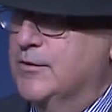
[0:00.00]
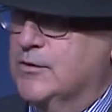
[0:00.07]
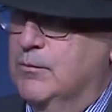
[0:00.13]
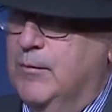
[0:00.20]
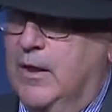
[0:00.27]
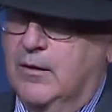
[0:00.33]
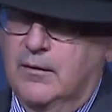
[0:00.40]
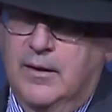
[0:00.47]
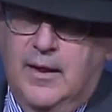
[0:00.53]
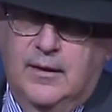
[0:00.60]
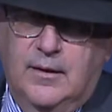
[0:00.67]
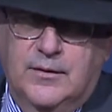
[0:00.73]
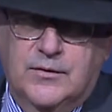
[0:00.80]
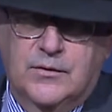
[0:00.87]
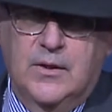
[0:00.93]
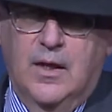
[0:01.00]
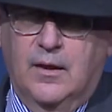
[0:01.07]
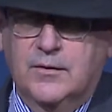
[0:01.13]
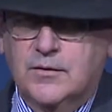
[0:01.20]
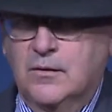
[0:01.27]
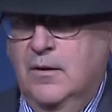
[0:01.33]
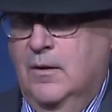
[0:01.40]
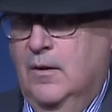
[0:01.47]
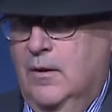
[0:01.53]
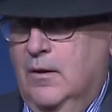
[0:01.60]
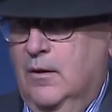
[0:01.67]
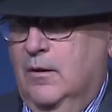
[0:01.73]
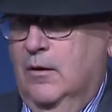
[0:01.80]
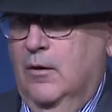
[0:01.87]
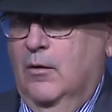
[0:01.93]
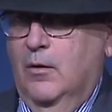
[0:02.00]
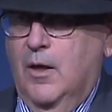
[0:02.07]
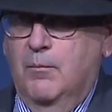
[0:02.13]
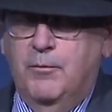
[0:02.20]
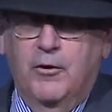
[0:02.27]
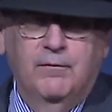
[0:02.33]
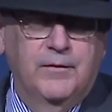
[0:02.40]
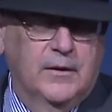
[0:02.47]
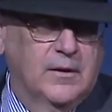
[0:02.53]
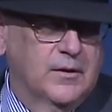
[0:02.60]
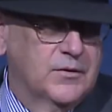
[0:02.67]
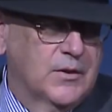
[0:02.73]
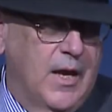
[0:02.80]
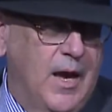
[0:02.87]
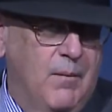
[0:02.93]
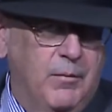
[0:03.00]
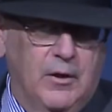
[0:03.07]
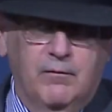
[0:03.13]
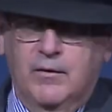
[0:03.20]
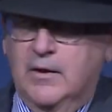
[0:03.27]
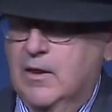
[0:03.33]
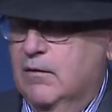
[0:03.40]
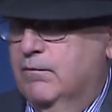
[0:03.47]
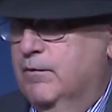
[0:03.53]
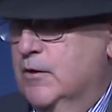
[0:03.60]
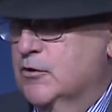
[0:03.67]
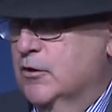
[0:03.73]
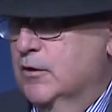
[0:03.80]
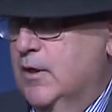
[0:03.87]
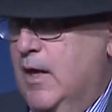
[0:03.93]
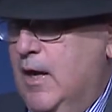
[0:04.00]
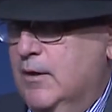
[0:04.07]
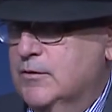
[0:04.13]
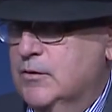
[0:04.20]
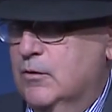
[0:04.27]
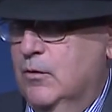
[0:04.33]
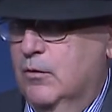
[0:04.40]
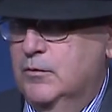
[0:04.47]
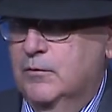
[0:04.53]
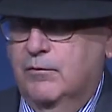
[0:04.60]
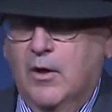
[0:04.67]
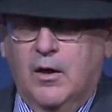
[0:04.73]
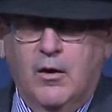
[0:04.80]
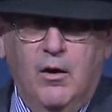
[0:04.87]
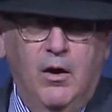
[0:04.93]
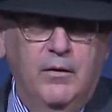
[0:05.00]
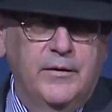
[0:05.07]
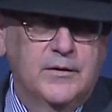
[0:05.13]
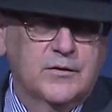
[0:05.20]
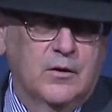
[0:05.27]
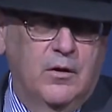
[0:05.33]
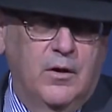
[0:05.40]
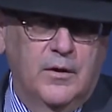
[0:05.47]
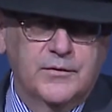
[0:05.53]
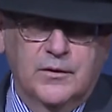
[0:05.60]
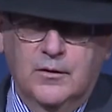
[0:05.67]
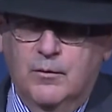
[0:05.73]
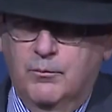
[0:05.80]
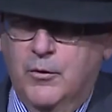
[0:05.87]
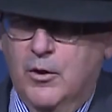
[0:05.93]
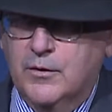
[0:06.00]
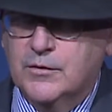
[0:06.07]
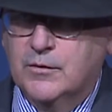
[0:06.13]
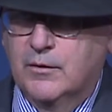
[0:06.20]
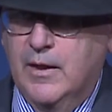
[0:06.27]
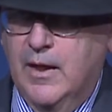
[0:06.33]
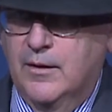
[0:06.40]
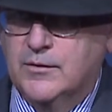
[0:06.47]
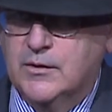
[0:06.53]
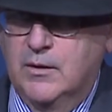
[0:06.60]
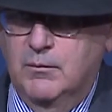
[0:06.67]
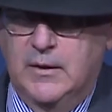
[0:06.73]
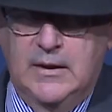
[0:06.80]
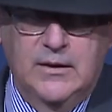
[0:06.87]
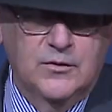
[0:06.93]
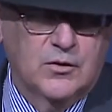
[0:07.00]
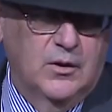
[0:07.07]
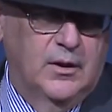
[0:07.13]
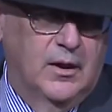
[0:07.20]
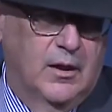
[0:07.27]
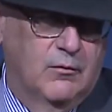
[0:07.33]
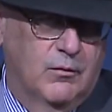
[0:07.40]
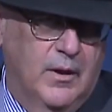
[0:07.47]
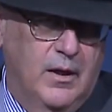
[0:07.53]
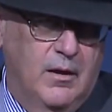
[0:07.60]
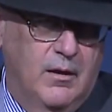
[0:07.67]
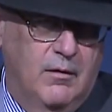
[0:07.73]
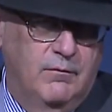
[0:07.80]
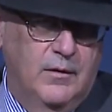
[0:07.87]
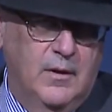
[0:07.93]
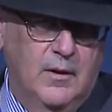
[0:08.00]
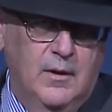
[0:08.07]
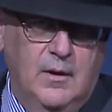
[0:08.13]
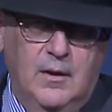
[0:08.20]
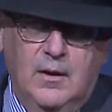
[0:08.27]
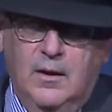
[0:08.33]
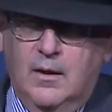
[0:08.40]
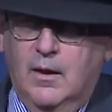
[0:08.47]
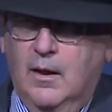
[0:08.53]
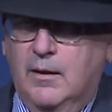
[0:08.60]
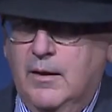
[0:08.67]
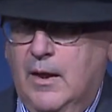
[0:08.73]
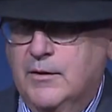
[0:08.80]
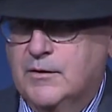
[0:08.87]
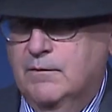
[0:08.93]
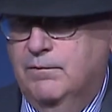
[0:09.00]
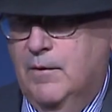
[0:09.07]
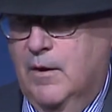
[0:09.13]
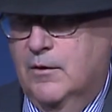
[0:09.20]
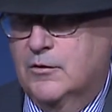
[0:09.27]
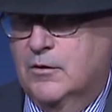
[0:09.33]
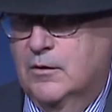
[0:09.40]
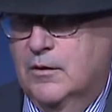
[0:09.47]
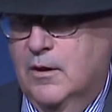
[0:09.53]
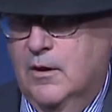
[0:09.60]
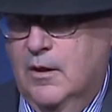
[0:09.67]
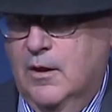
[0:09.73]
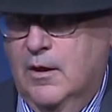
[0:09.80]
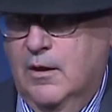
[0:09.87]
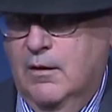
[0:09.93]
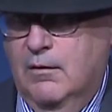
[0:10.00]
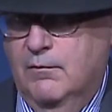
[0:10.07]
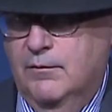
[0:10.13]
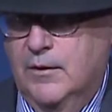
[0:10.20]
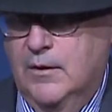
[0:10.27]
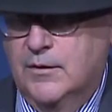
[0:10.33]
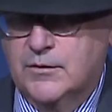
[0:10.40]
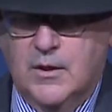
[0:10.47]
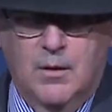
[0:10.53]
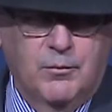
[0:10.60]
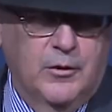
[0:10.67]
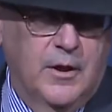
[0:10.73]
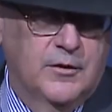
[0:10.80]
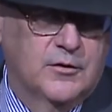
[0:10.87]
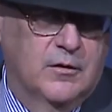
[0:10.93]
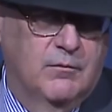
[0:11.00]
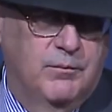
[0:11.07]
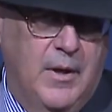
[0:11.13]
amended in '86. A perfect example of an inefficient tax code. You've got all these laws in the books you can't seem easily to get rid of, and that's a function of the separation of